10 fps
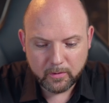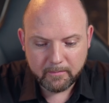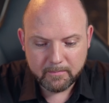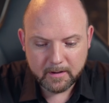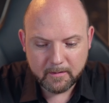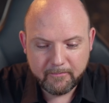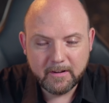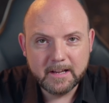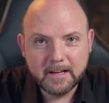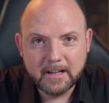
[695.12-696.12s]
the
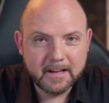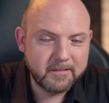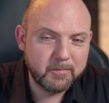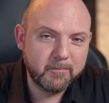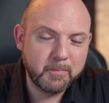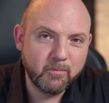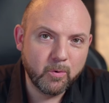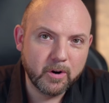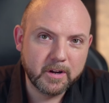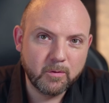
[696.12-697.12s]
filling lines we've been
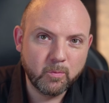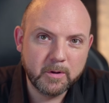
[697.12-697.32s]
working